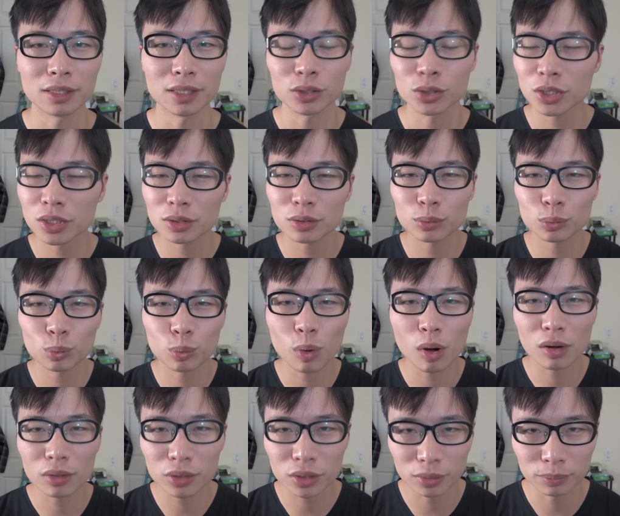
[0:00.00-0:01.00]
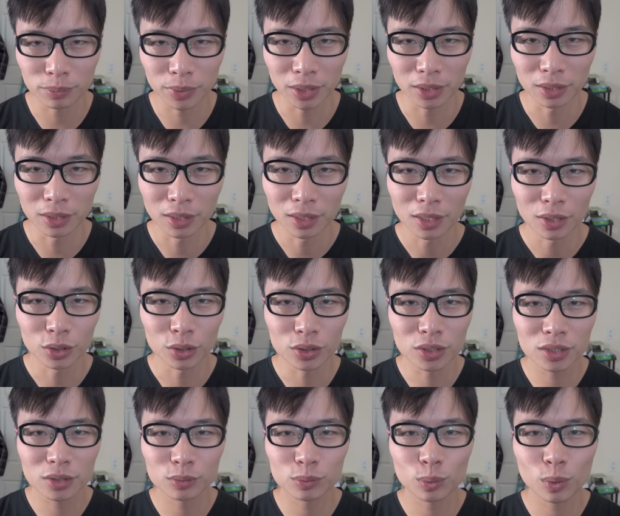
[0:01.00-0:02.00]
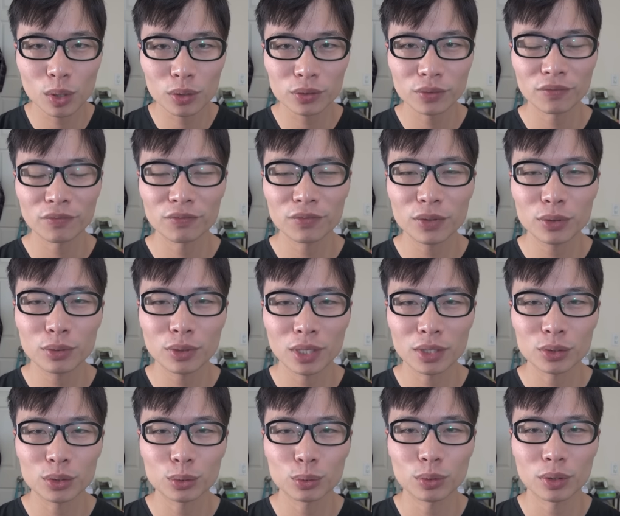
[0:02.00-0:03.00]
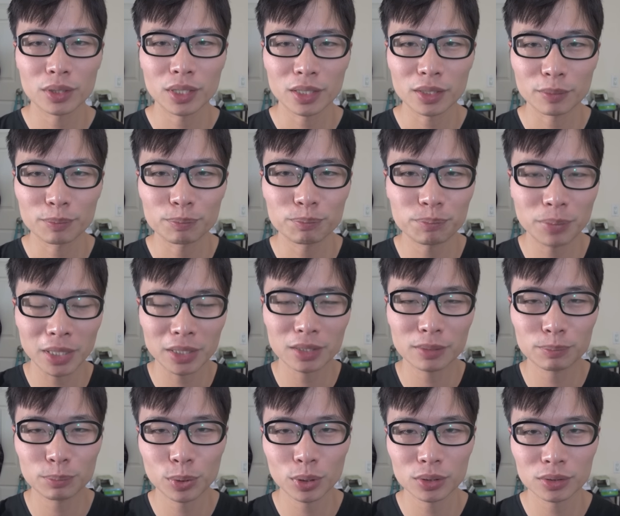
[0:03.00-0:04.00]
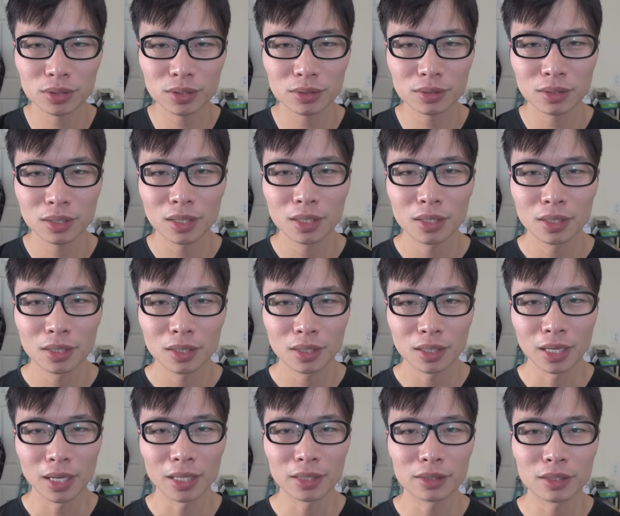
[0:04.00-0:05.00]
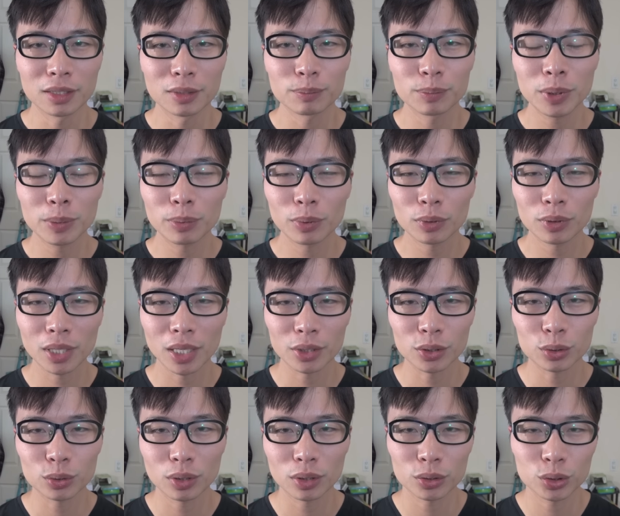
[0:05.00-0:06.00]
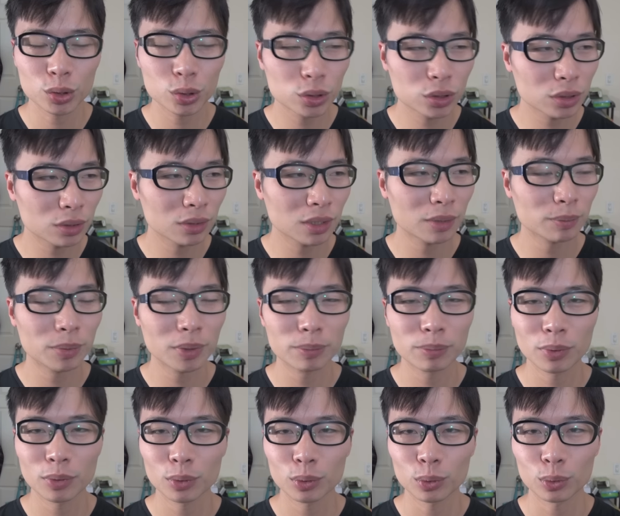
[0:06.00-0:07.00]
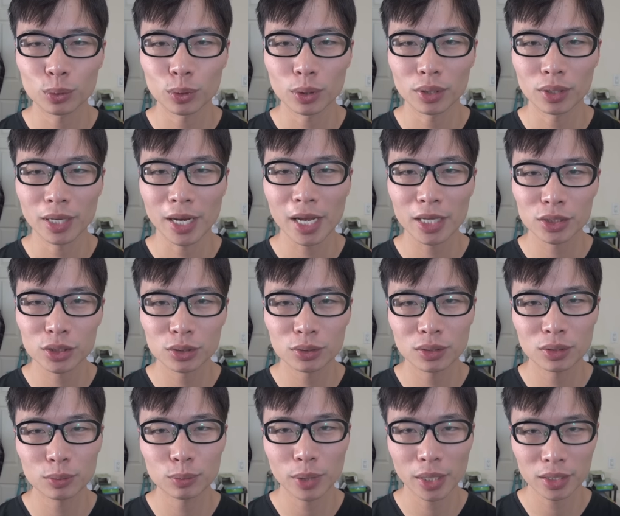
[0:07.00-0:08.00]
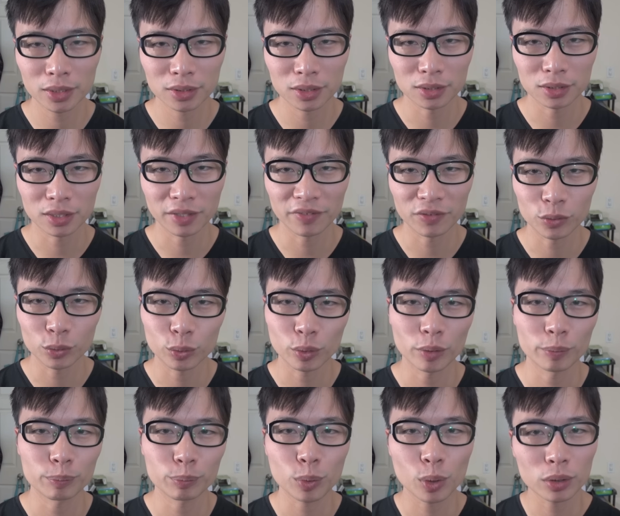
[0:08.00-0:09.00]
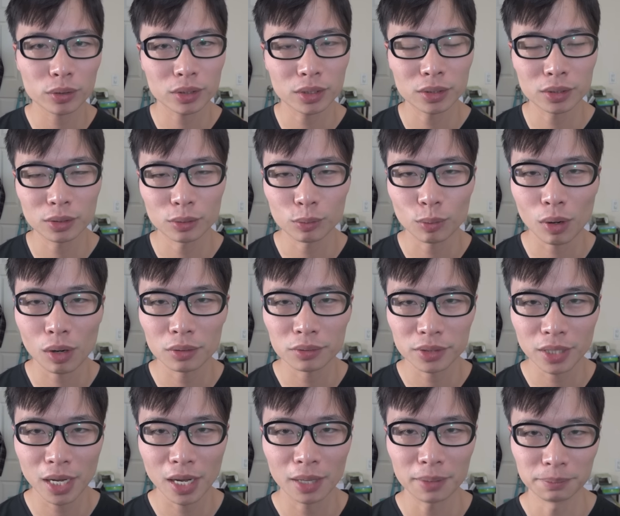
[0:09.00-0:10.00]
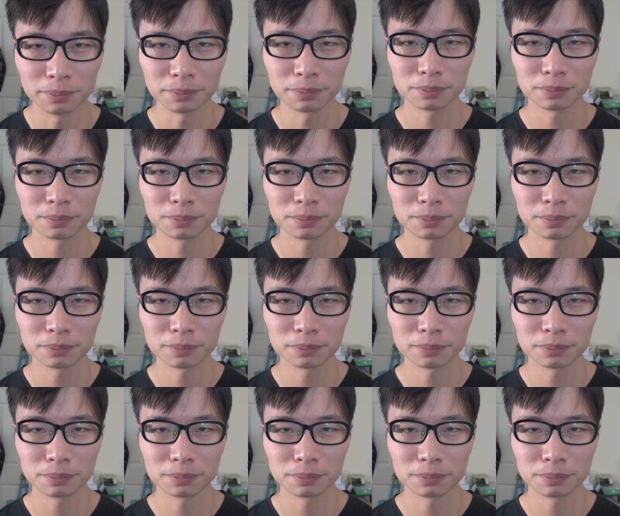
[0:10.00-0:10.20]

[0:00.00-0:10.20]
You just want to be. You just want to feel like you were the better person. And people like you are usually people who were actually racist if you were born in the wrong time.